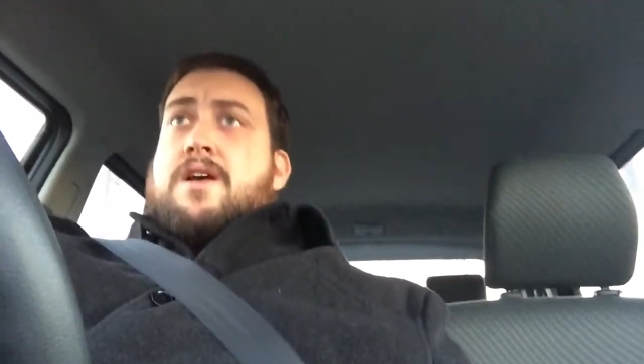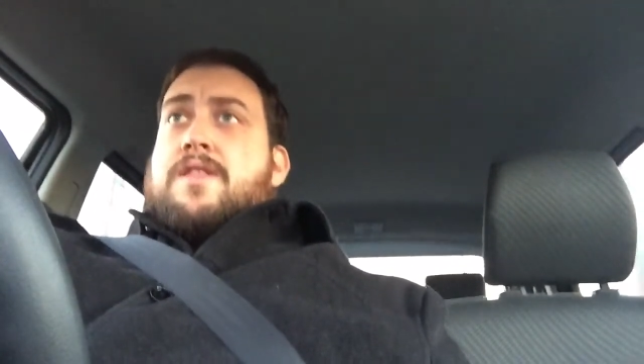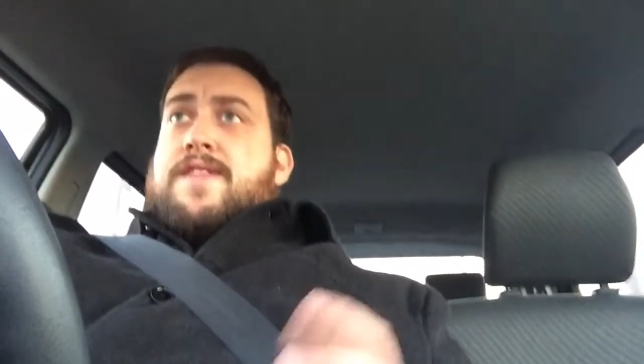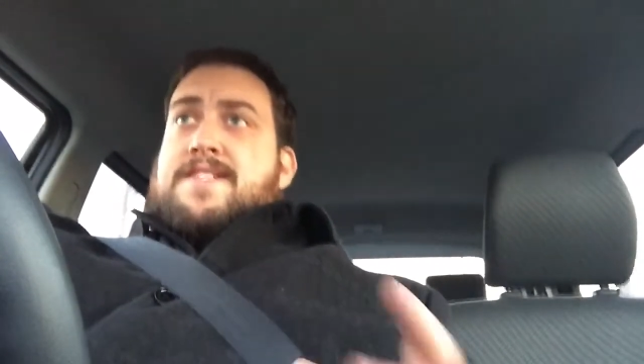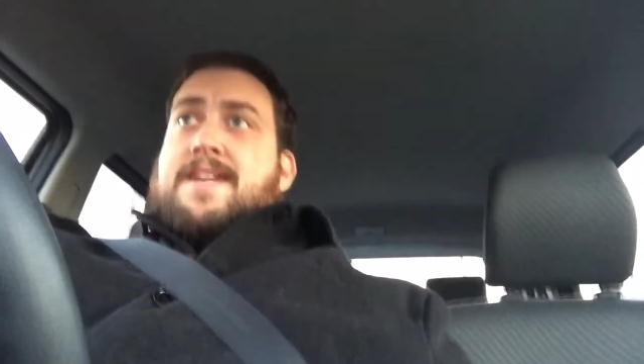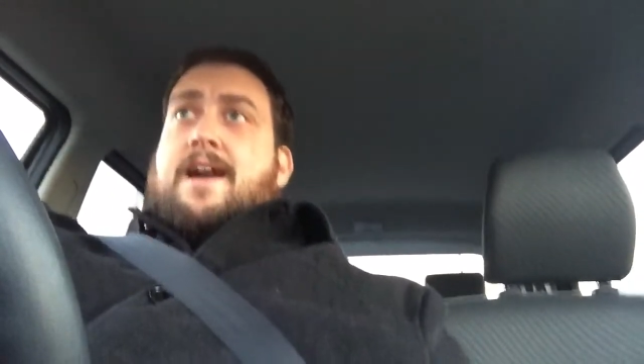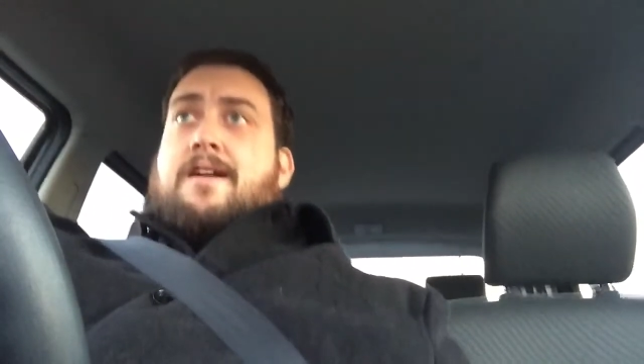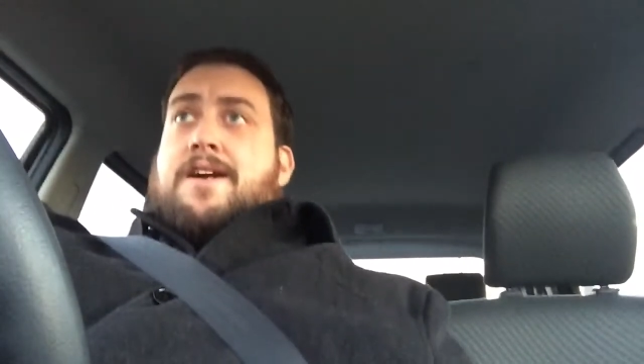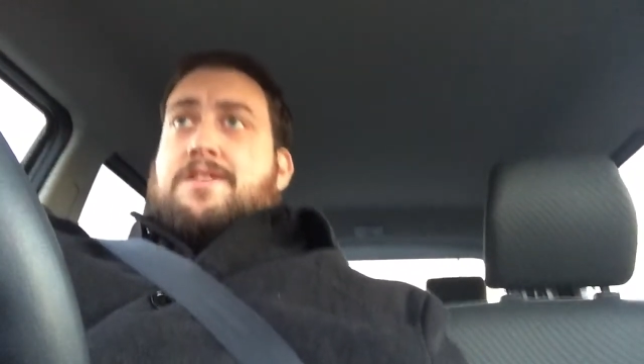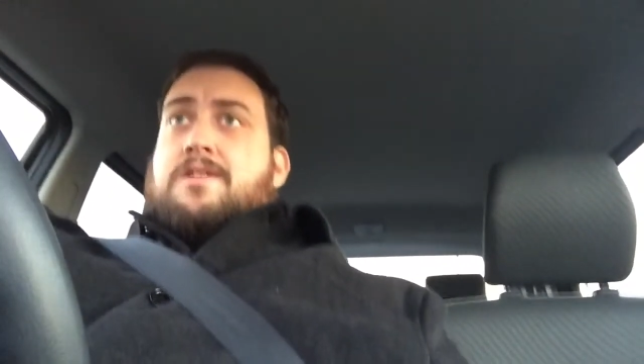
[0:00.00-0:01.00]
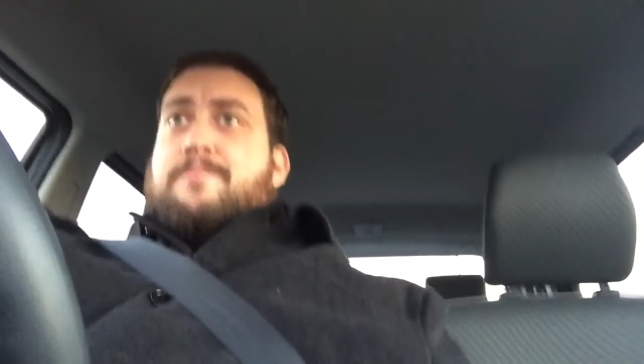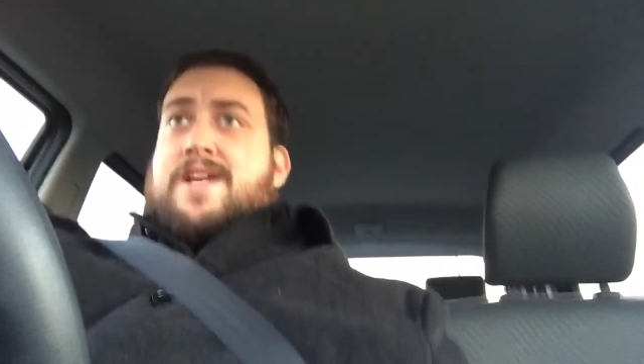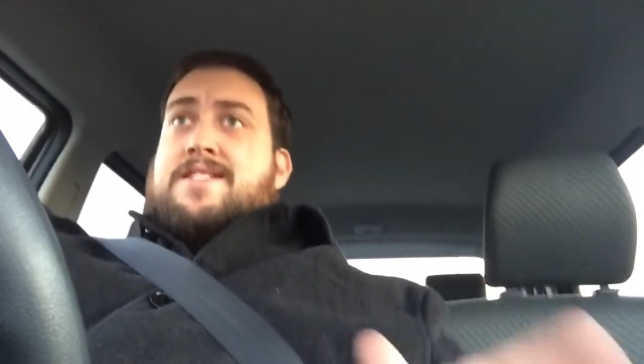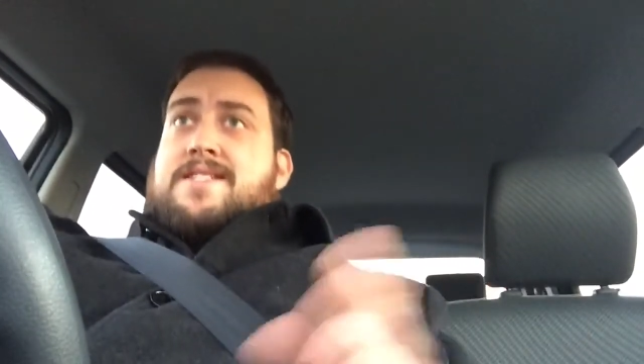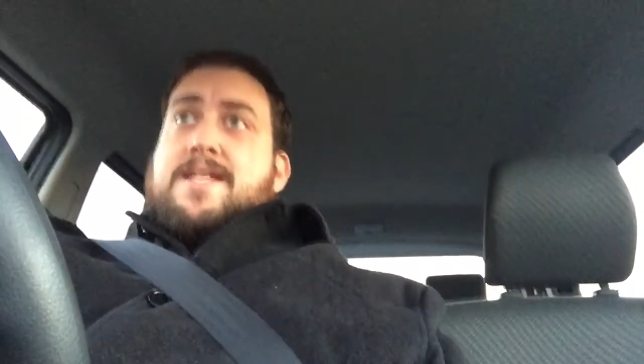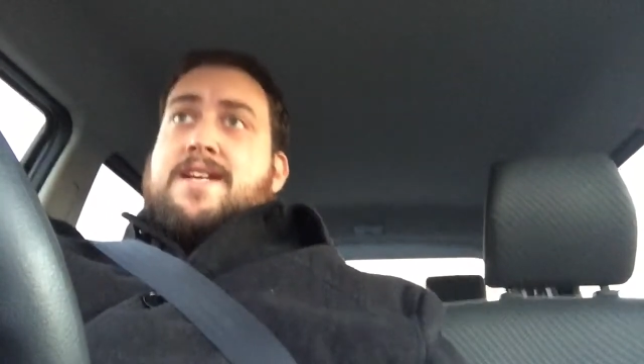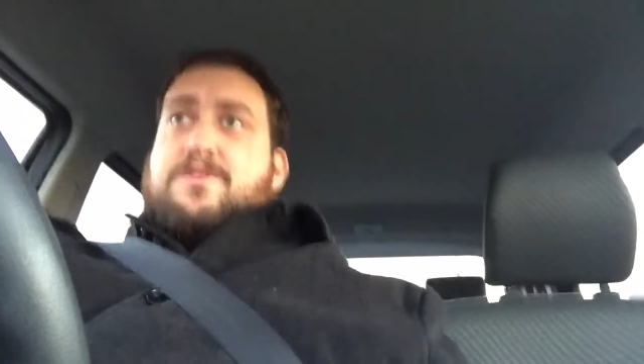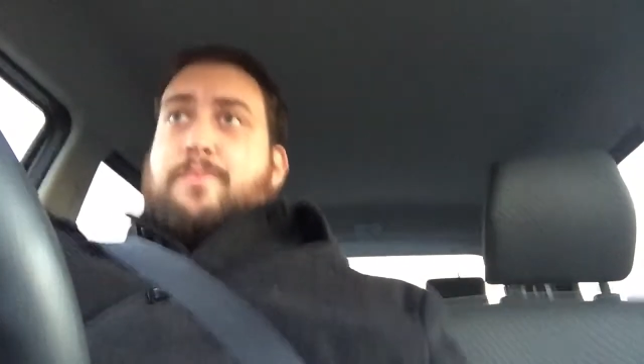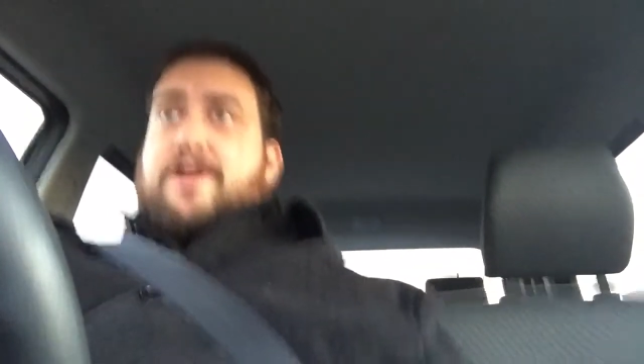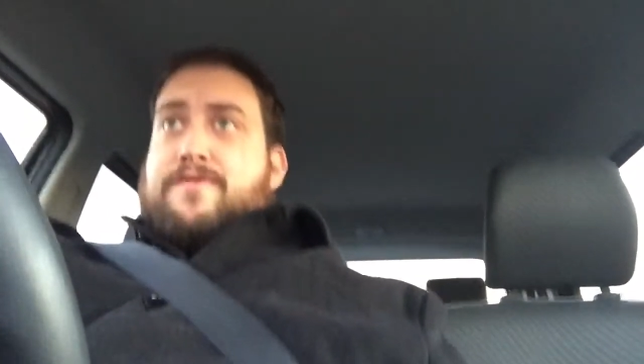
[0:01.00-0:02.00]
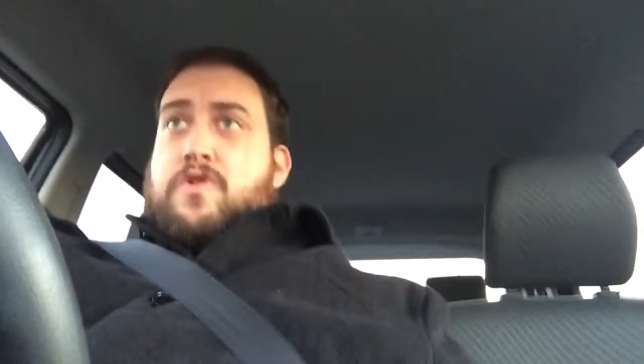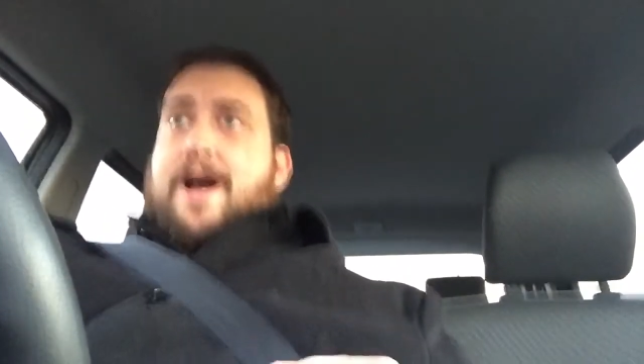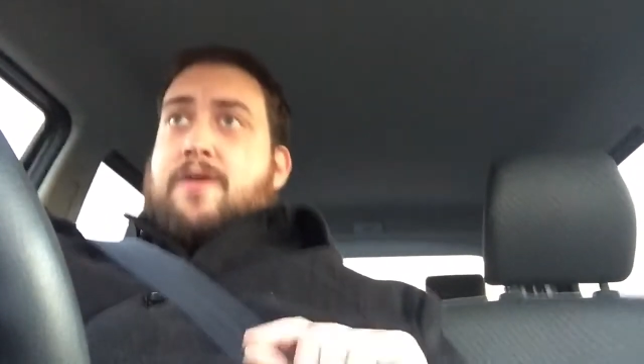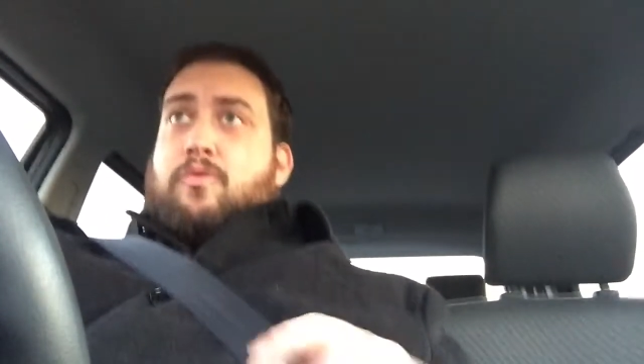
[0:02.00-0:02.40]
this character means this, but if you add